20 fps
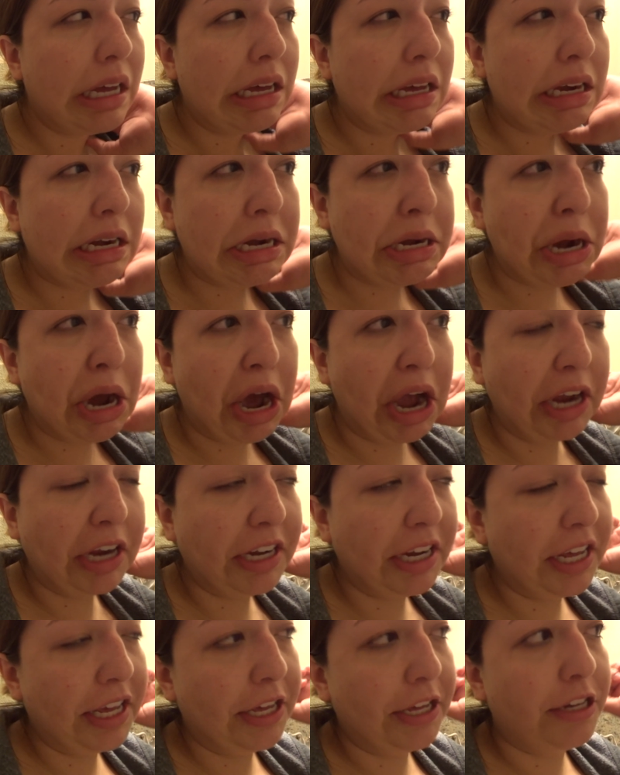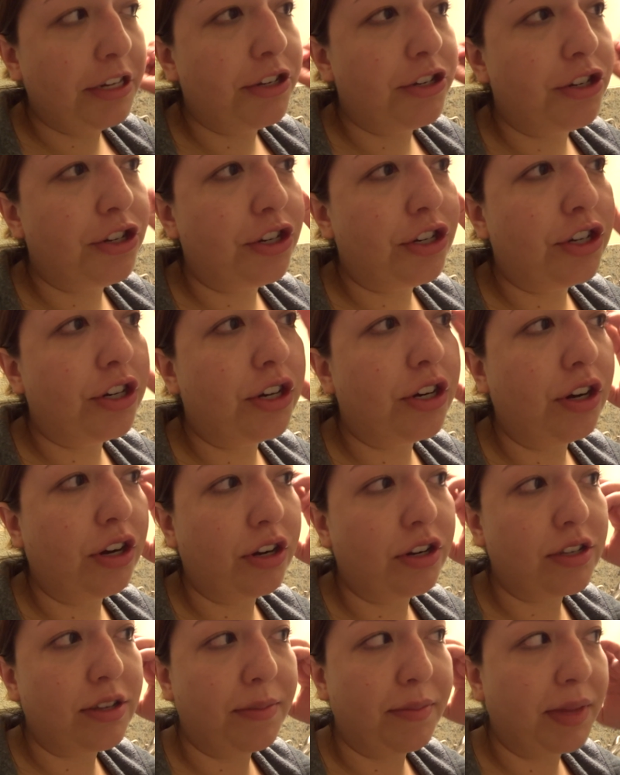9-ish
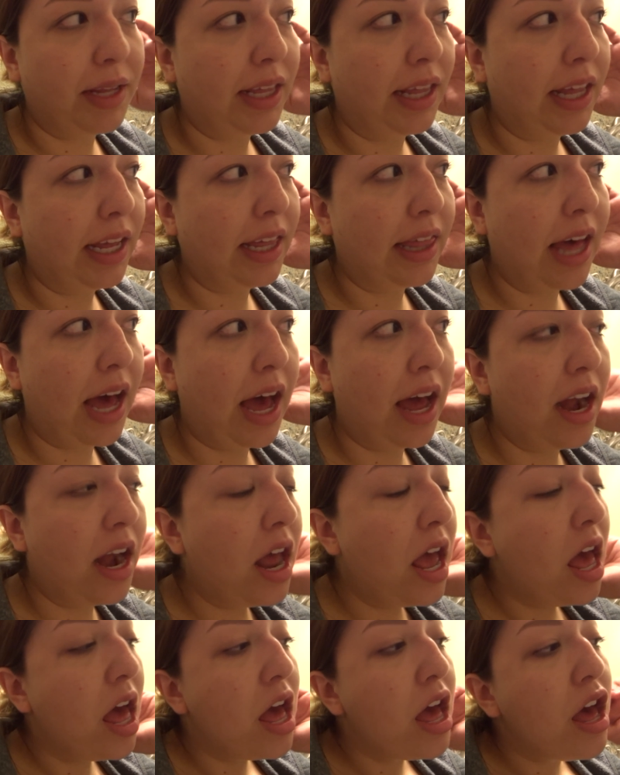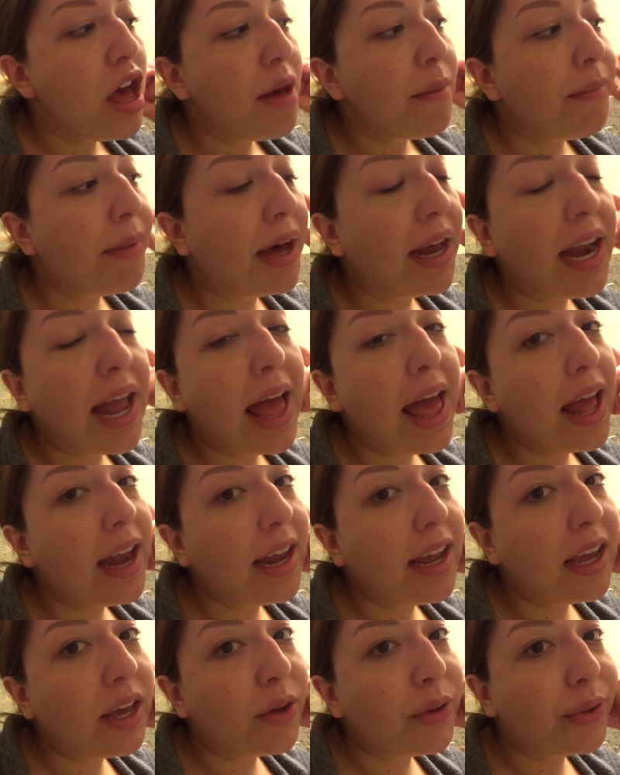or something like that. But
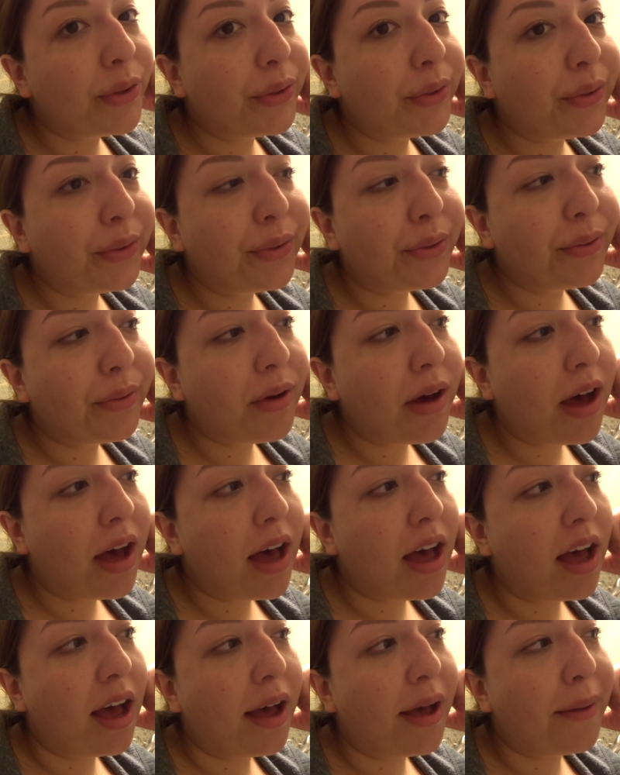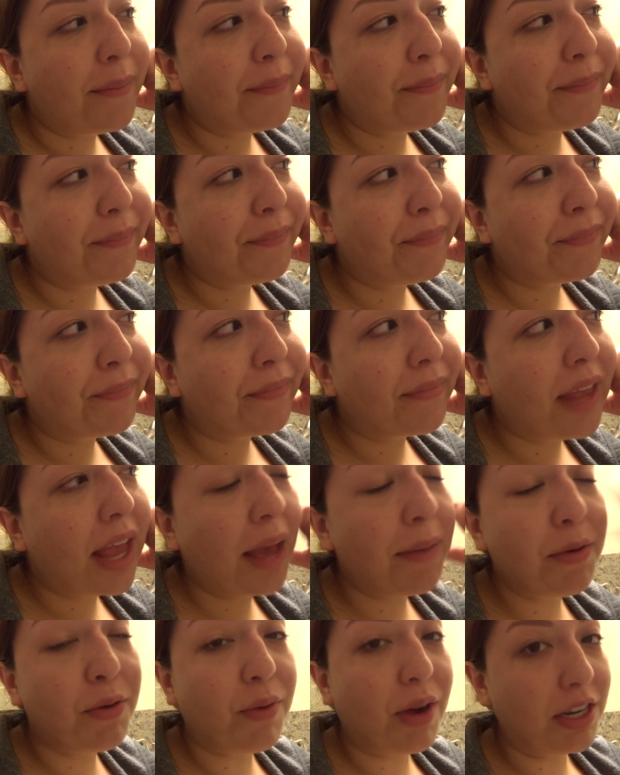anywho, um,
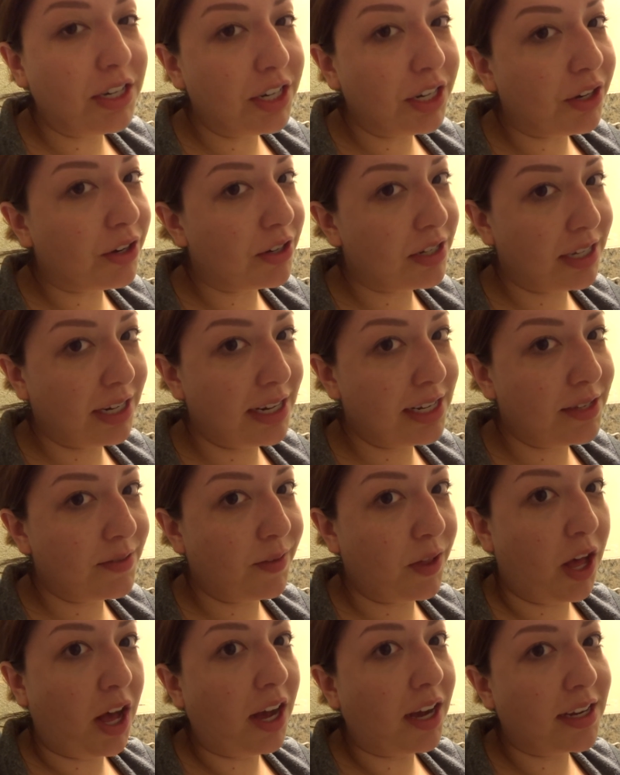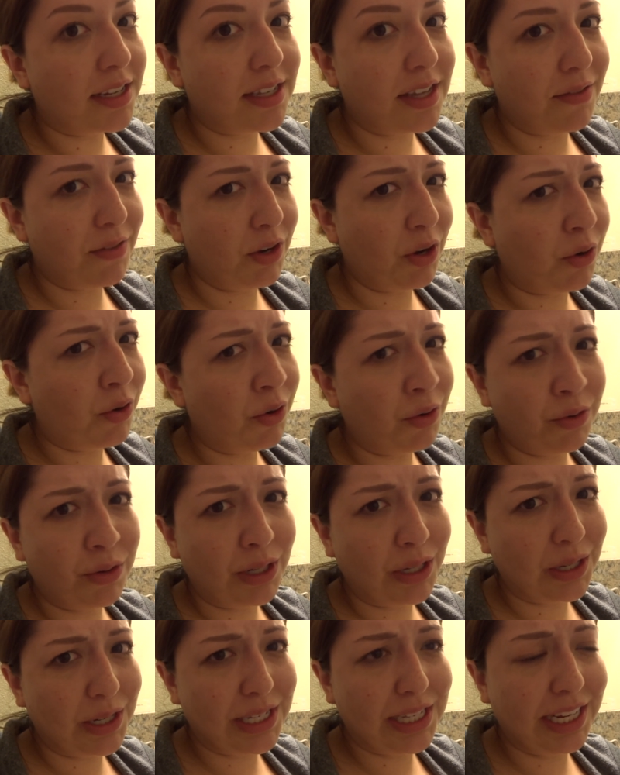I've been watching Christina's vlogs. If you don't know
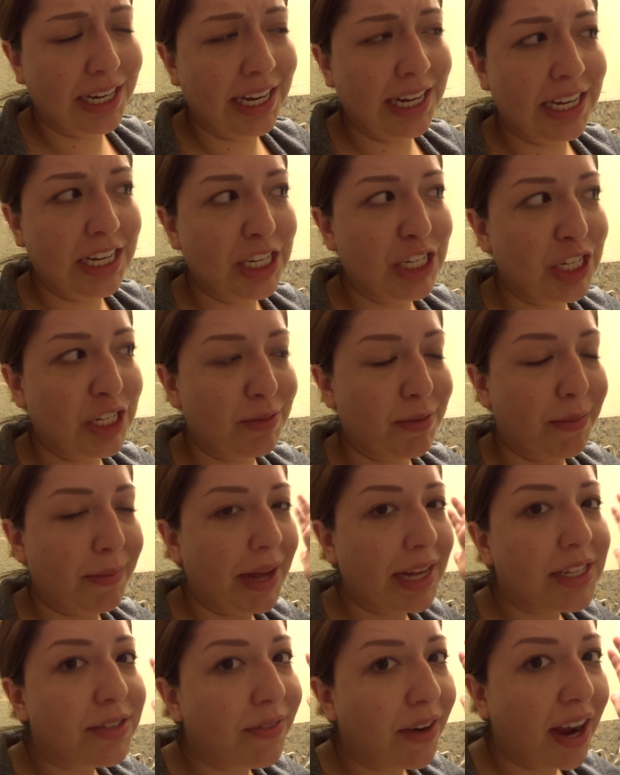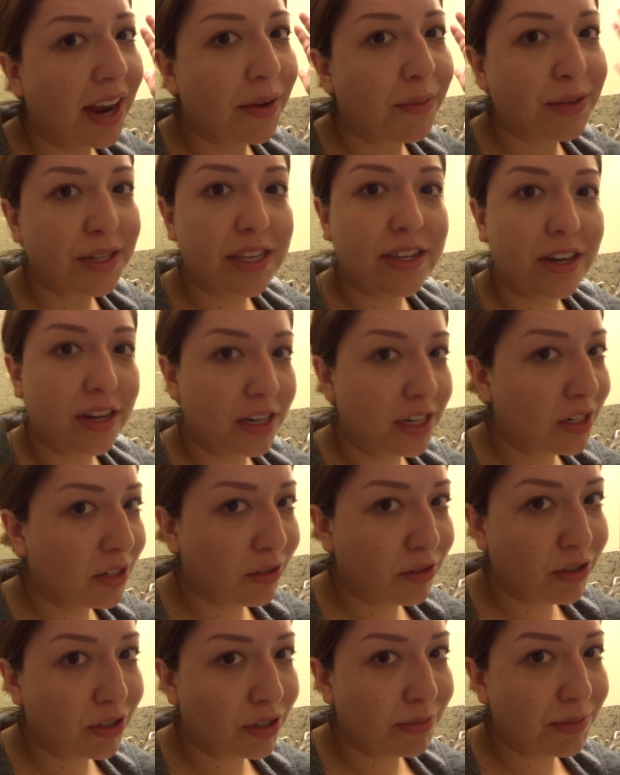who Christina is, she's my best friend. We started
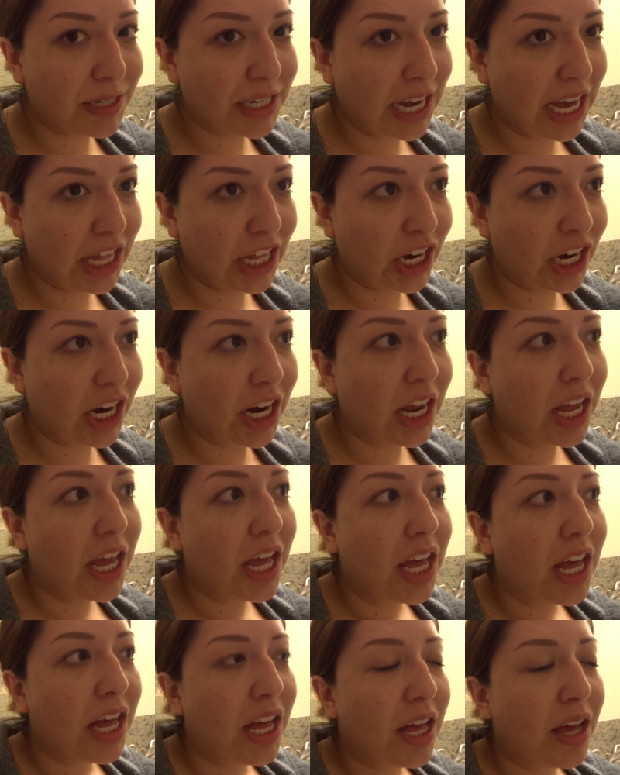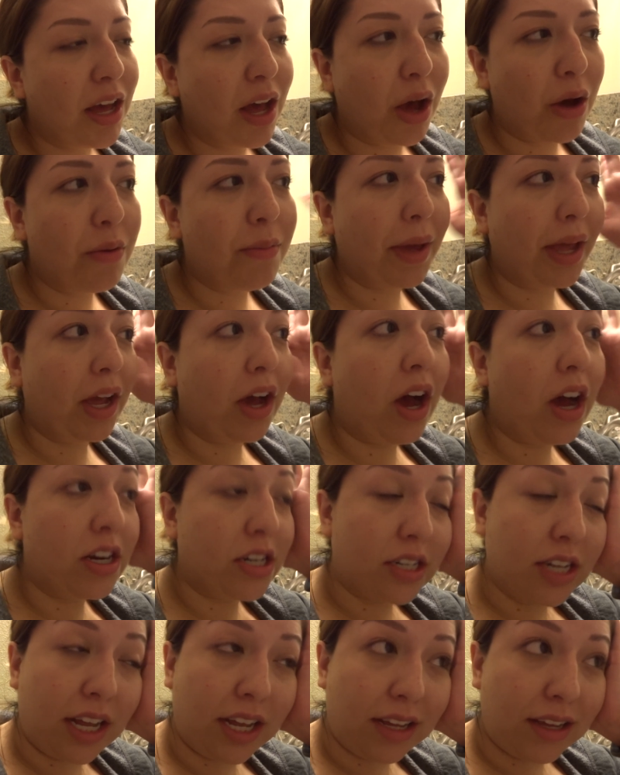YouTube together, oh my
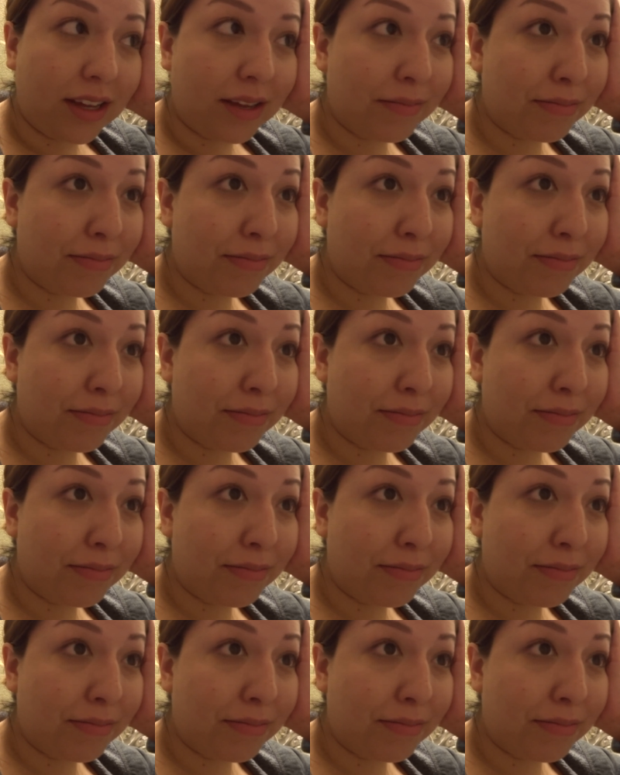gosh, like